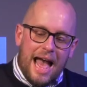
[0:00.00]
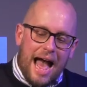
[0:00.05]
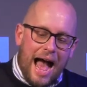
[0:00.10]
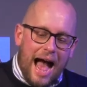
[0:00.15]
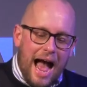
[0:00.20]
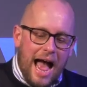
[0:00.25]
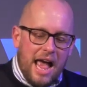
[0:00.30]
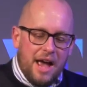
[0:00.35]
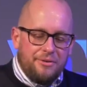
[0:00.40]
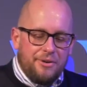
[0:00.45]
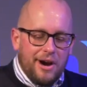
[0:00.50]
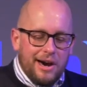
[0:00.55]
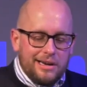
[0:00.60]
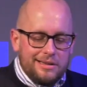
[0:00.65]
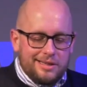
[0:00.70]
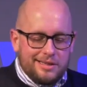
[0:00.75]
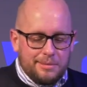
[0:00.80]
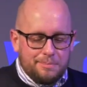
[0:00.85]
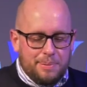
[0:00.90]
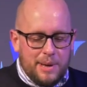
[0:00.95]
I have
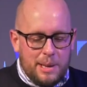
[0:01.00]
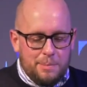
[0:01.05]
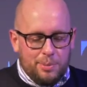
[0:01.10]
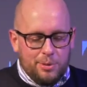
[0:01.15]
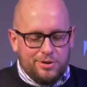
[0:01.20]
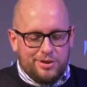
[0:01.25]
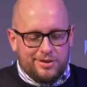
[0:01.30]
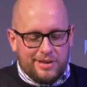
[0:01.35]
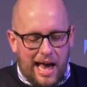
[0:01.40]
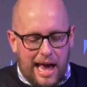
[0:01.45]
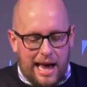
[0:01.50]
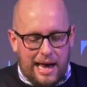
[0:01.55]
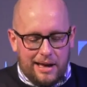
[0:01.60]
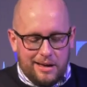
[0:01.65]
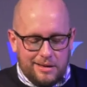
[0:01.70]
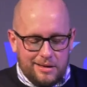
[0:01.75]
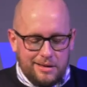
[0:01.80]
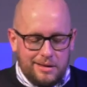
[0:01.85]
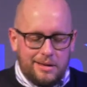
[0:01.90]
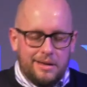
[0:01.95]
heard some people say
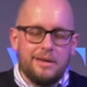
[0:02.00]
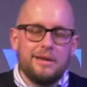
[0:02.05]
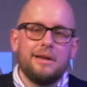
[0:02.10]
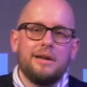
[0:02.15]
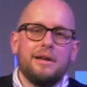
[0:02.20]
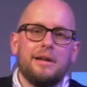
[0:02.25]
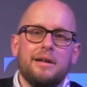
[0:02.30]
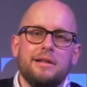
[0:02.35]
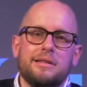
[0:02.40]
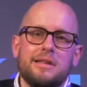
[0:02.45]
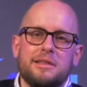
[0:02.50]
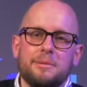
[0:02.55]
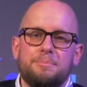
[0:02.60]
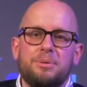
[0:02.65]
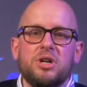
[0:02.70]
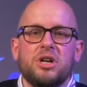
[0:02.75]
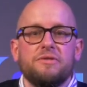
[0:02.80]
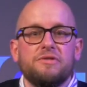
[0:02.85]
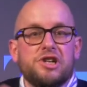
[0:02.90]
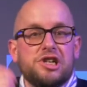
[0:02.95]
that the
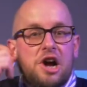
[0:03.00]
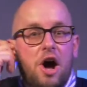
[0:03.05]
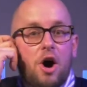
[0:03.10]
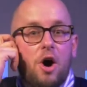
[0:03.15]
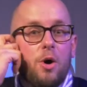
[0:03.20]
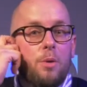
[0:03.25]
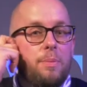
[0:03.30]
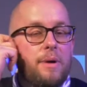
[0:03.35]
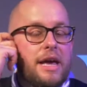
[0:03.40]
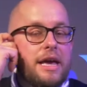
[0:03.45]
book of Job